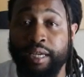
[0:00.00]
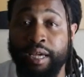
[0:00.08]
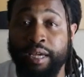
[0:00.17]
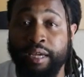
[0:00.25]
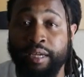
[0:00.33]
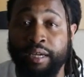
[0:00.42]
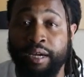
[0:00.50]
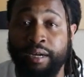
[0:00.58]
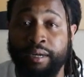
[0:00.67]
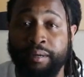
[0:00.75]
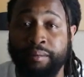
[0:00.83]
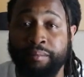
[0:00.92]
a
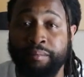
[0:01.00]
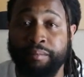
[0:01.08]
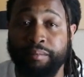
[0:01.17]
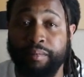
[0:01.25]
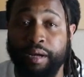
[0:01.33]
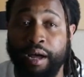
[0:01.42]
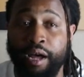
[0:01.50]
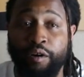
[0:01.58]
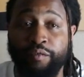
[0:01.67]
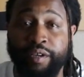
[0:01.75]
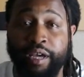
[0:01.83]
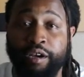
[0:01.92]

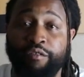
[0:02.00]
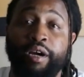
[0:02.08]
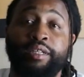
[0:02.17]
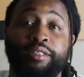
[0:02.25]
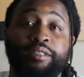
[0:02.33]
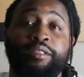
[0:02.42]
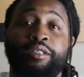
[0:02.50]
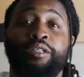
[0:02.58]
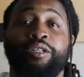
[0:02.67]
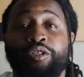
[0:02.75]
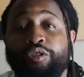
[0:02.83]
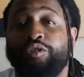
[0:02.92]
healthcare crisis.
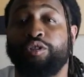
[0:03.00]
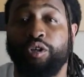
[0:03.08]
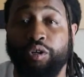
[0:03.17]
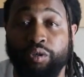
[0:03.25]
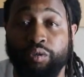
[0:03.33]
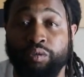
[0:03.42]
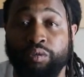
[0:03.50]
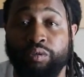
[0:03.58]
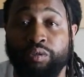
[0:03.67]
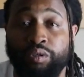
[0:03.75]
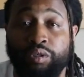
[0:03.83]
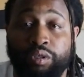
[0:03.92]
So
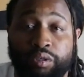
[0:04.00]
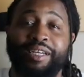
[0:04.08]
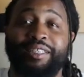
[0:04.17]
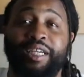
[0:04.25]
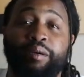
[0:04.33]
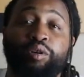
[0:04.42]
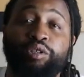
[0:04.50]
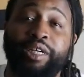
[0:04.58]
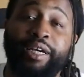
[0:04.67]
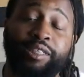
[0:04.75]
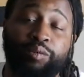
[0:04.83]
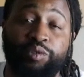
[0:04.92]
Samuel
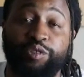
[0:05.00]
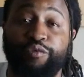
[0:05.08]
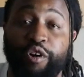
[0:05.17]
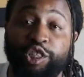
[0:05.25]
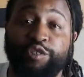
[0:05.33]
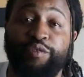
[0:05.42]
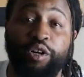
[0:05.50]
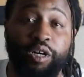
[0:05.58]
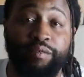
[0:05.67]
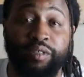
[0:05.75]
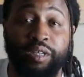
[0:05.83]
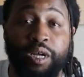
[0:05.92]
Jackson was Fresh
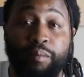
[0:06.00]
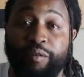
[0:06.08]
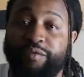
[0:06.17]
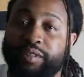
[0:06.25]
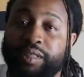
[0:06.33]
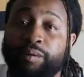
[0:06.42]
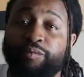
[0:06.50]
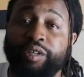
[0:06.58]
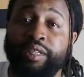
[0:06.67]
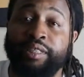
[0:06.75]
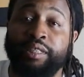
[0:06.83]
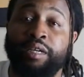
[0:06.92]
father, but for some
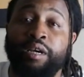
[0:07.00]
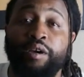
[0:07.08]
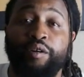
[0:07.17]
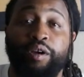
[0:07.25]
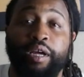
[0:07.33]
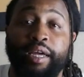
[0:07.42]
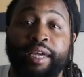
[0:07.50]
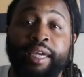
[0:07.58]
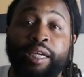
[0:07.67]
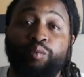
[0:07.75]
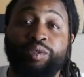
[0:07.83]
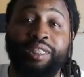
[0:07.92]
reason
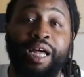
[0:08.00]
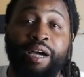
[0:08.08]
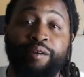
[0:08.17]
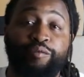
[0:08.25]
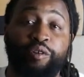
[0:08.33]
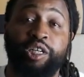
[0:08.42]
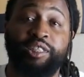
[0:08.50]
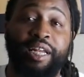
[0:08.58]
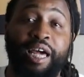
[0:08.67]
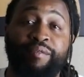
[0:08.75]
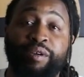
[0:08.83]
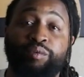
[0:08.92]
he was not in Fresh
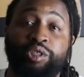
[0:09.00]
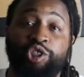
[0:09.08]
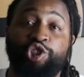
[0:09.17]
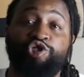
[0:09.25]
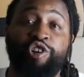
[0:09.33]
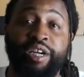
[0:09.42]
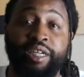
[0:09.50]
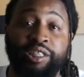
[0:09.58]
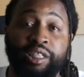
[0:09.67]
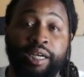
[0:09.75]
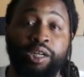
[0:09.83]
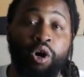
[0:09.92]
life. He was
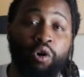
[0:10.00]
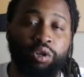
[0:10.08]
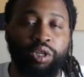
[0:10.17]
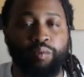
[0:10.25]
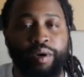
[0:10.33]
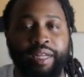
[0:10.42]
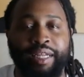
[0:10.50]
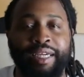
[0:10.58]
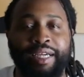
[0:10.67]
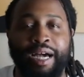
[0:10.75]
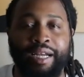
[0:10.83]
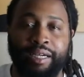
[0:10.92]
estranged, and the only way that
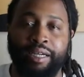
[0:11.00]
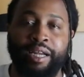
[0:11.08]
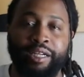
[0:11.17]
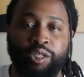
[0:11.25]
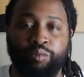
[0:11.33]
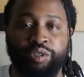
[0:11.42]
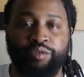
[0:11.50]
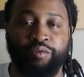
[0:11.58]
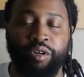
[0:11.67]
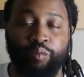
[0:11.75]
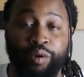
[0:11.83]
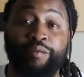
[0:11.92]
he kind of connected was
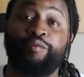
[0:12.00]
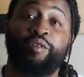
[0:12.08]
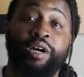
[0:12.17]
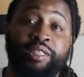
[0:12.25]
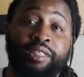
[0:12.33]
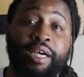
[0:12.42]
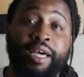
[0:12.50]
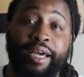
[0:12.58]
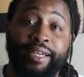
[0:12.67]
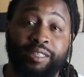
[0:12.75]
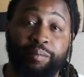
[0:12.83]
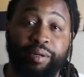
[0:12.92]
with Fresh
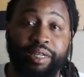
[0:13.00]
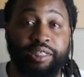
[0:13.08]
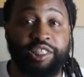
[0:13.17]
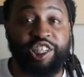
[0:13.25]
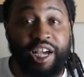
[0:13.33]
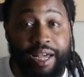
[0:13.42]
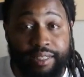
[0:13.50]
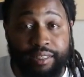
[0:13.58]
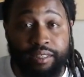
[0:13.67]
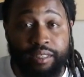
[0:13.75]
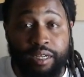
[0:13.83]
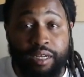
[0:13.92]
is to play
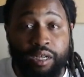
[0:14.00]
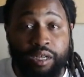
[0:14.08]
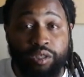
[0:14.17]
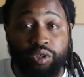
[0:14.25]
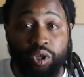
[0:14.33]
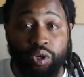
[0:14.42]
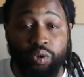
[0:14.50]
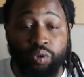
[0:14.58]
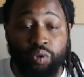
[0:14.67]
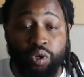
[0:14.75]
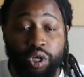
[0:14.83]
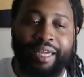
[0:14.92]
chess.
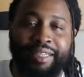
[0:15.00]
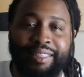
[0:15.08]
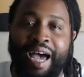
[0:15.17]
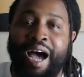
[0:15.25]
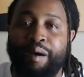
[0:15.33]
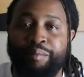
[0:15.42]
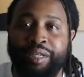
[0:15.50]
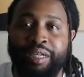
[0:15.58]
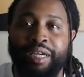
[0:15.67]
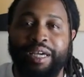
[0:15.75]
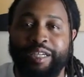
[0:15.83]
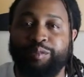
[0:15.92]
So his hobby
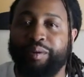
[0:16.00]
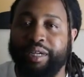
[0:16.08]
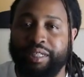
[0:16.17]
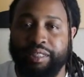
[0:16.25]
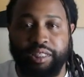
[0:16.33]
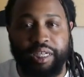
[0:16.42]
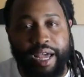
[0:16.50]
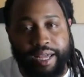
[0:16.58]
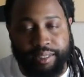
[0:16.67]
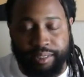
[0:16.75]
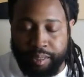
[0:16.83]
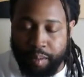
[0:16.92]
is playing
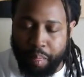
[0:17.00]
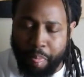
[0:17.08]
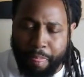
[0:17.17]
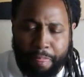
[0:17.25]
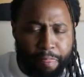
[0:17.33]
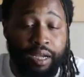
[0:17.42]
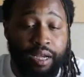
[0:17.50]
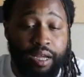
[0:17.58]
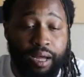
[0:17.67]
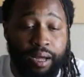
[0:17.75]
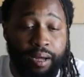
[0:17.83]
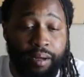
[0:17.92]
chess.
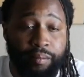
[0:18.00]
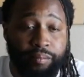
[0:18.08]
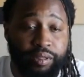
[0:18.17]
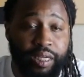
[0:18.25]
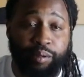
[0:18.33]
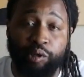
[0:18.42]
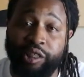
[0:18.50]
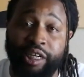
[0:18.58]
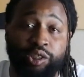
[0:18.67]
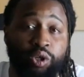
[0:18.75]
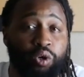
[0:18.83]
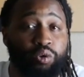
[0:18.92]
Samuel
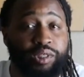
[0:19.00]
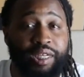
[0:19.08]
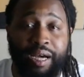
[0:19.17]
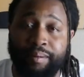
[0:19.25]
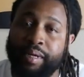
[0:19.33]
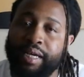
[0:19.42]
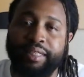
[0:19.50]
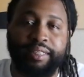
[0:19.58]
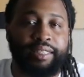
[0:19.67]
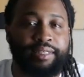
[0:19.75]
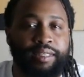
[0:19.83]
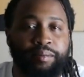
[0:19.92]
Jackson whole time
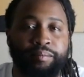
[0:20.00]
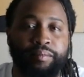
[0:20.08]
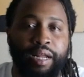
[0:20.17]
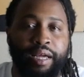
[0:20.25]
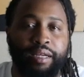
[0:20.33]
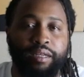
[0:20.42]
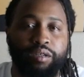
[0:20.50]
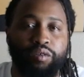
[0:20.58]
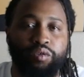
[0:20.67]
teaching him, like,